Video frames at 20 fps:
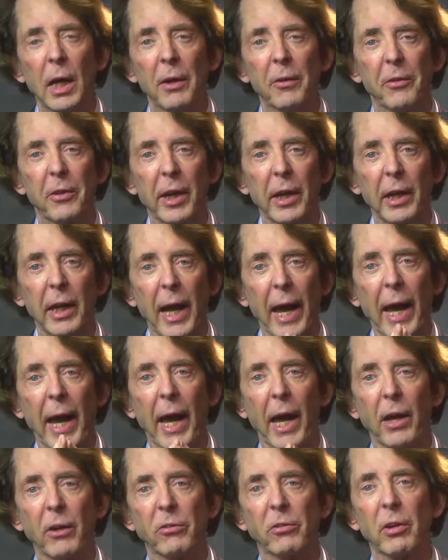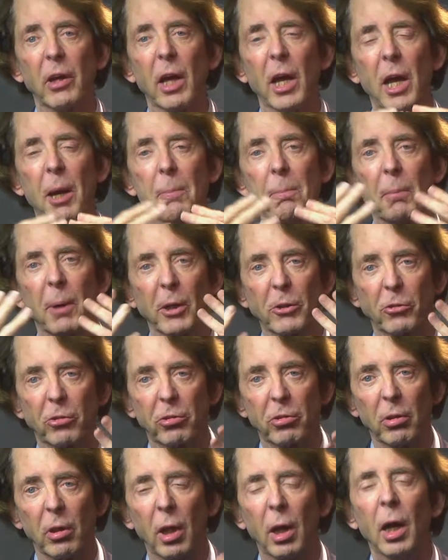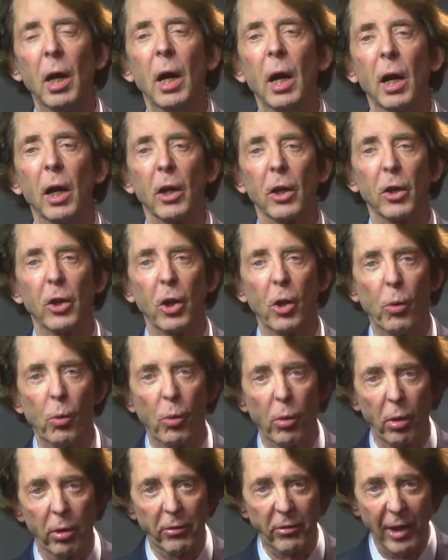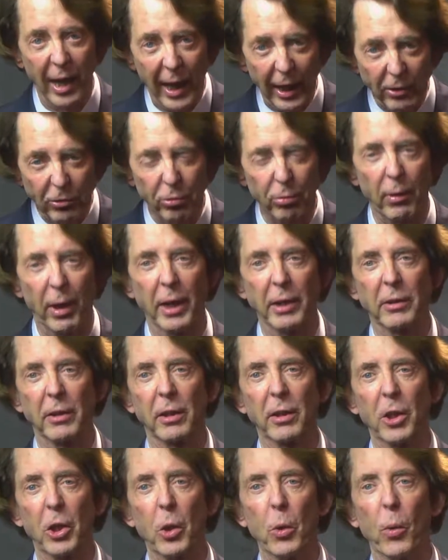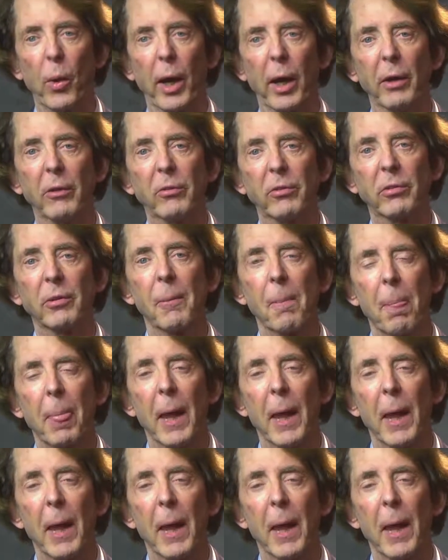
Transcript: that has a much lower tax rate than the US,